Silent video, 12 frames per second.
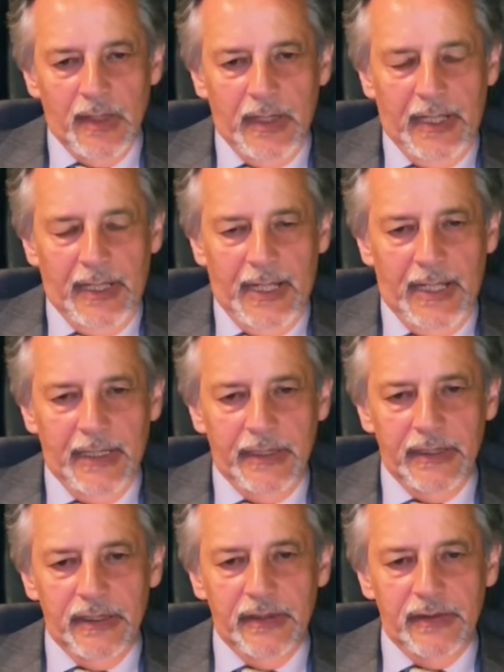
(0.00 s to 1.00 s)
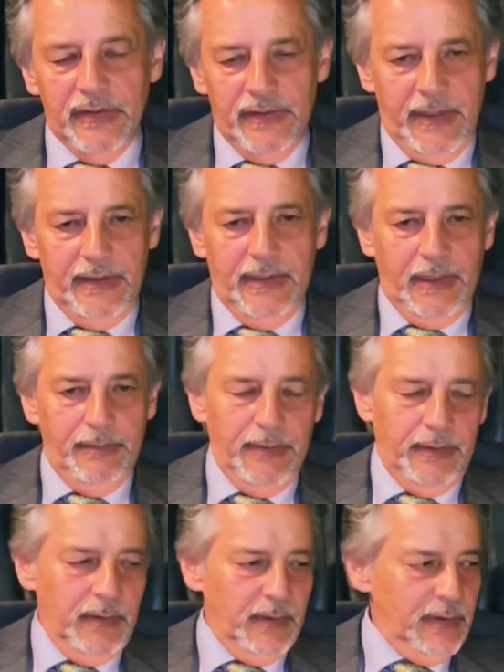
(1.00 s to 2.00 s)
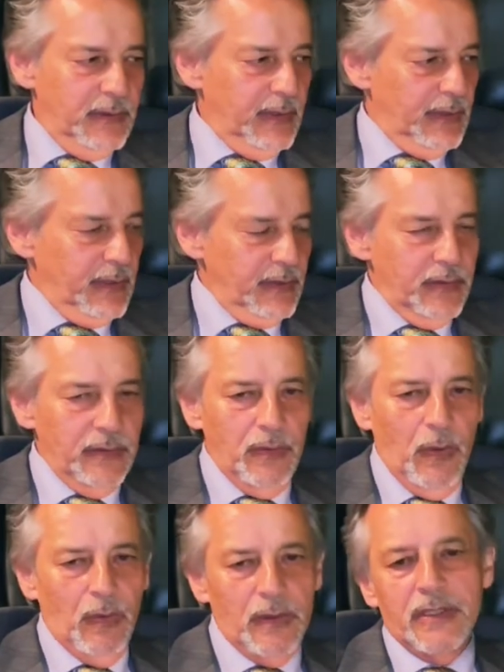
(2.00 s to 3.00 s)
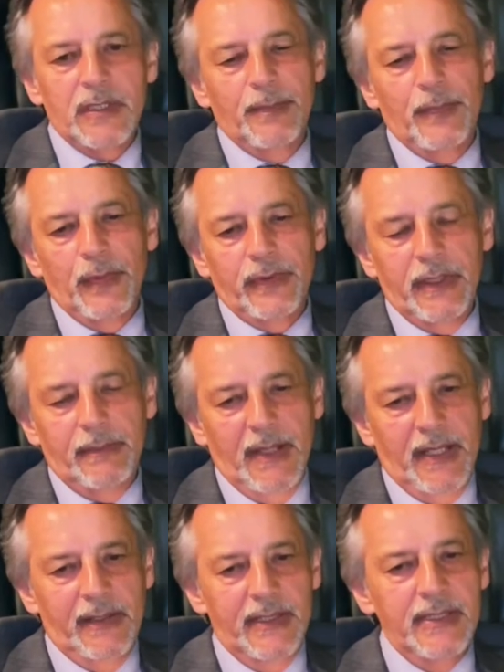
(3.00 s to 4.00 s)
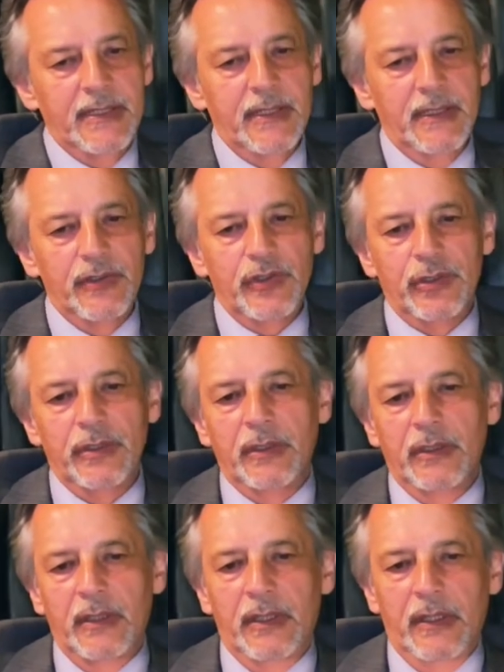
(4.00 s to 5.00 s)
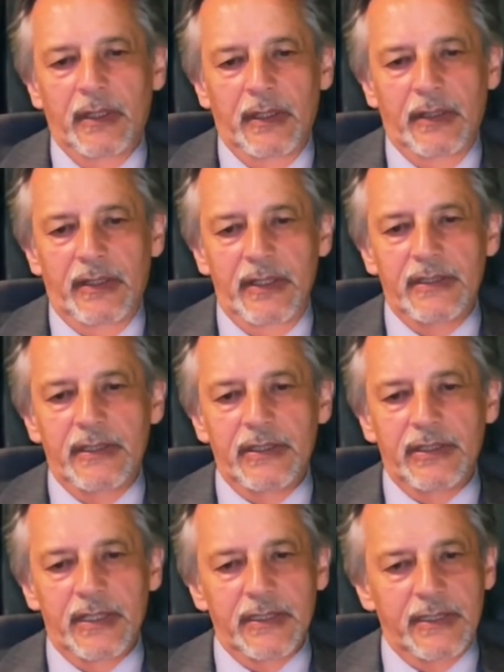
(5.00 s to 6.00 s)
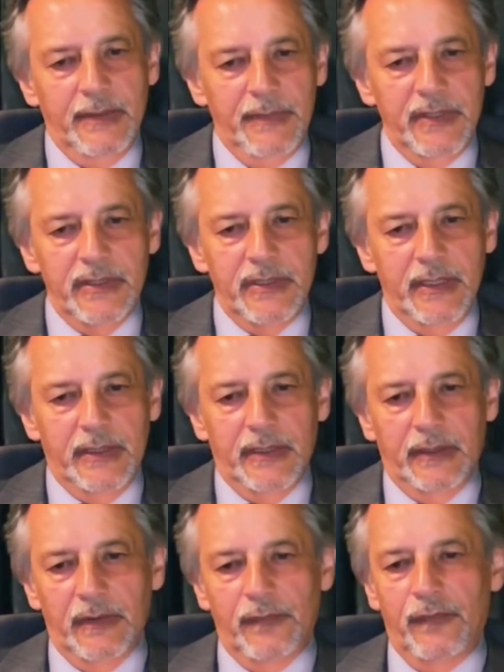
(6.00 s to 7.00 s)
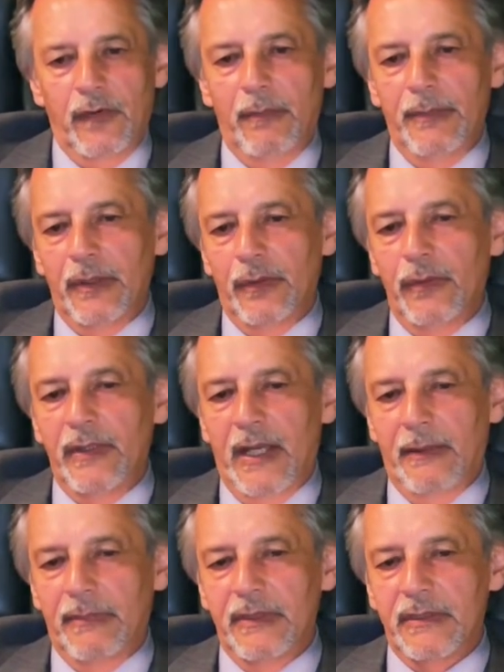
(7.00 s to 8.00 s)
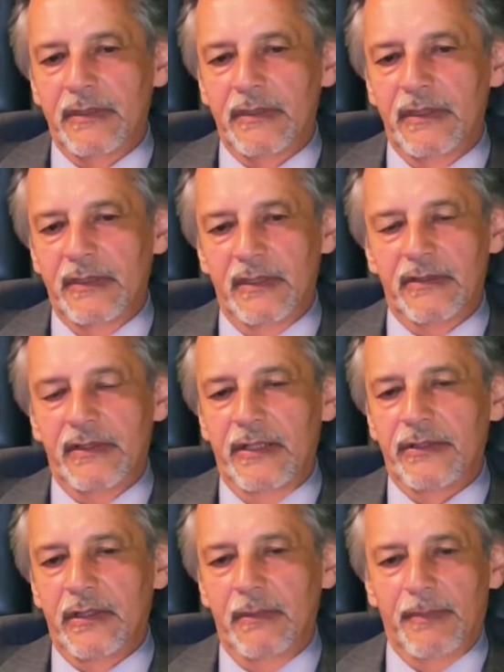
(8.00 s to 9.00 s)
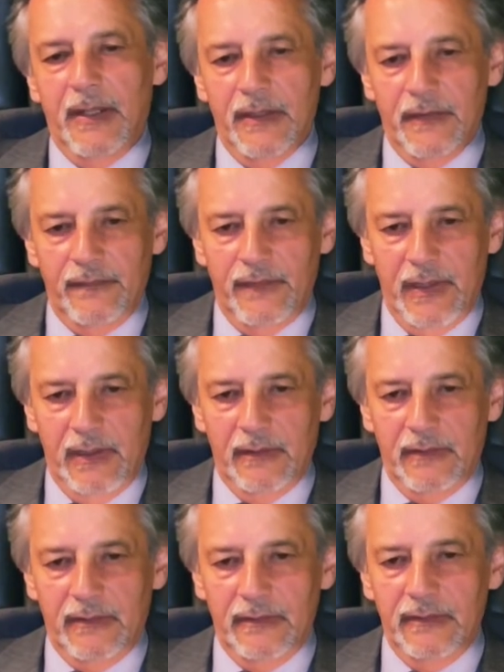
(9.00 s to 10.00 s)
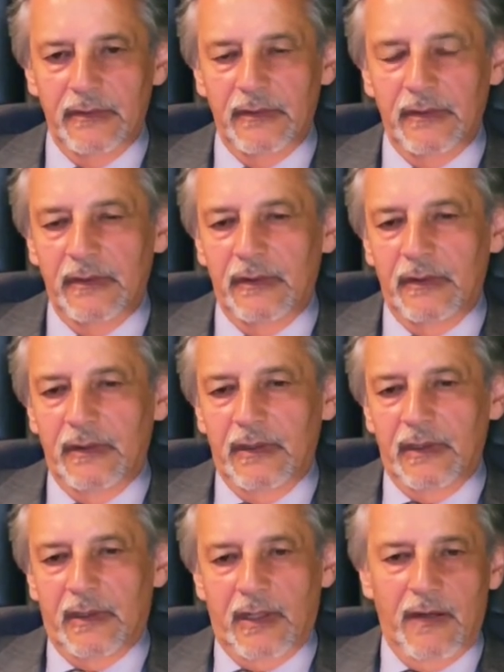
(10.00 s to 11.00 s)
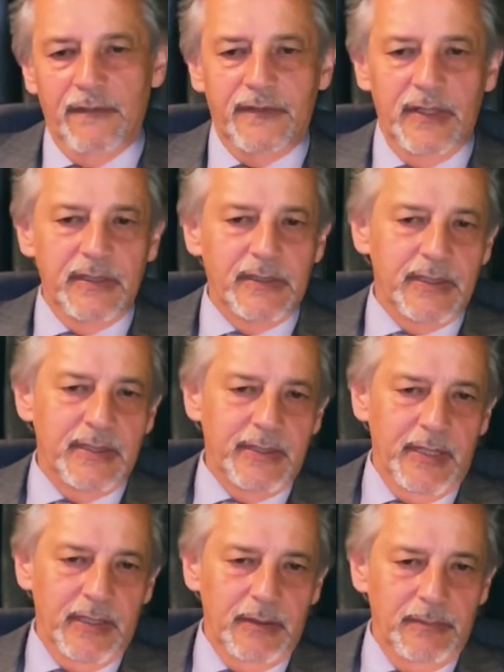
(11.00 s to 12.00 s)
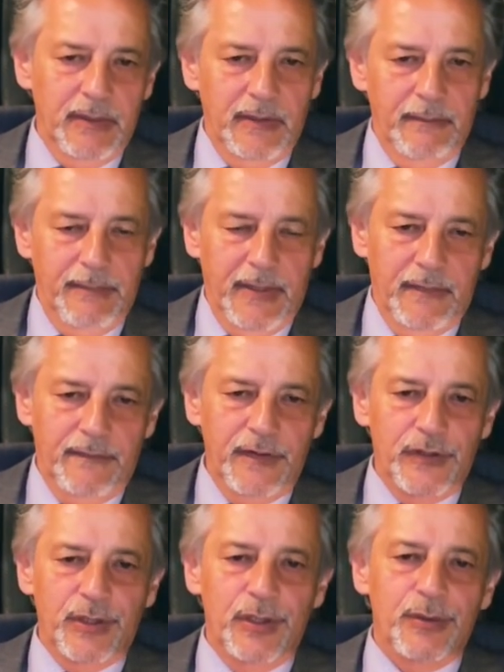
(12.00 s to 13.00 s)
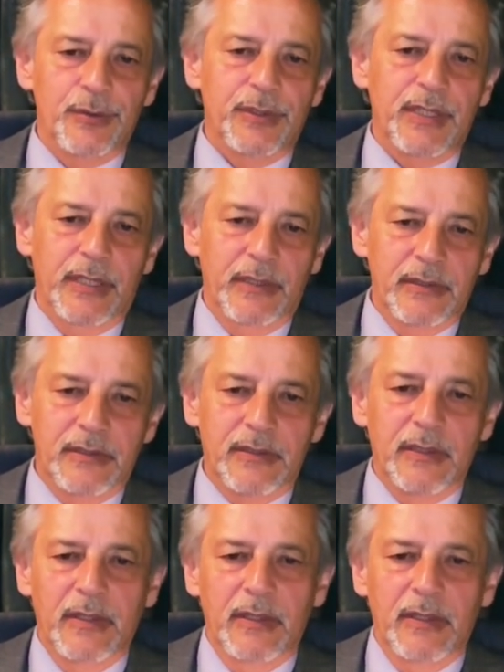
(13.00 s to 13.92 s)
And I say that because it is all supported by research. Research has demonstrated that forming good habits is a central part of health. Crafting sustainable and beneficial routines